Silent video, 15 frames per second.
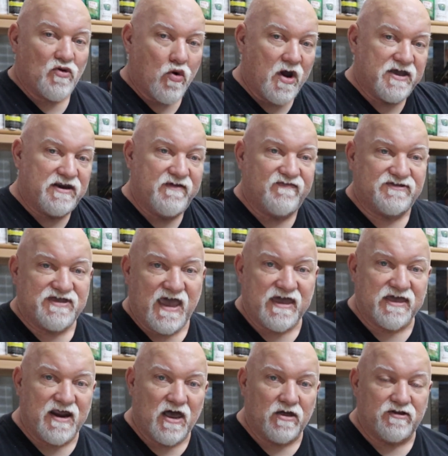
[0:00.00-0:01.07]
or I can even
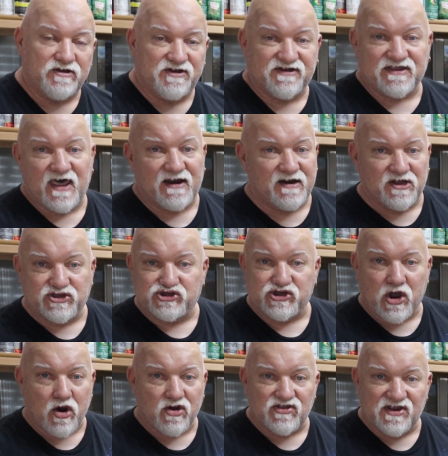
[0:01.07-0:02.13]
take it out and set it in a
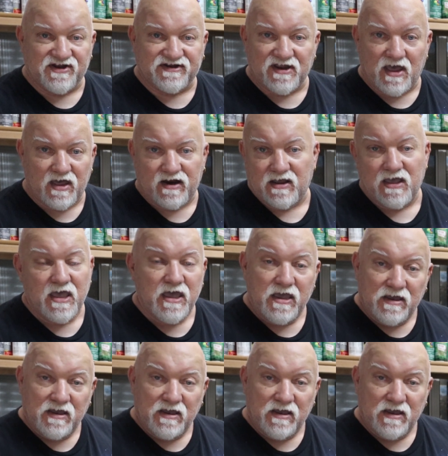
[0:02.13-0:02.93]
chair in the sun